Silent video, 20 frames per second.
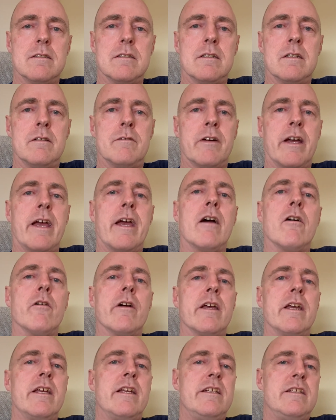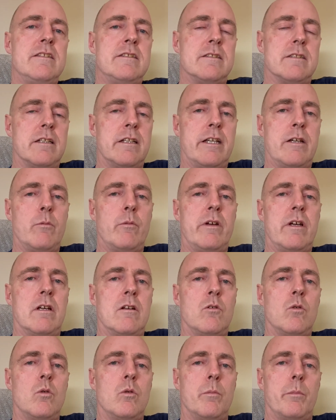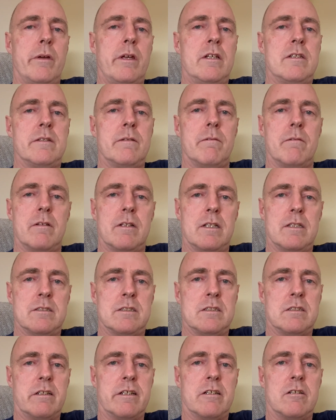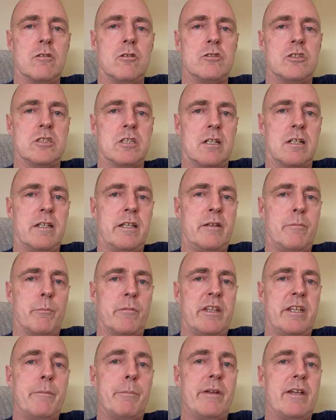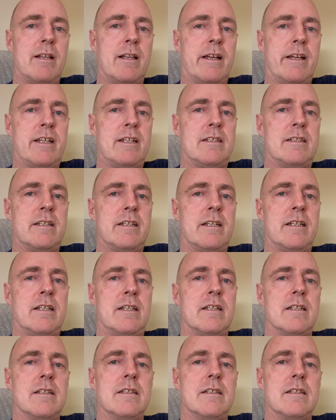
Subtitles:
of how easily we can all be psychologically manipulated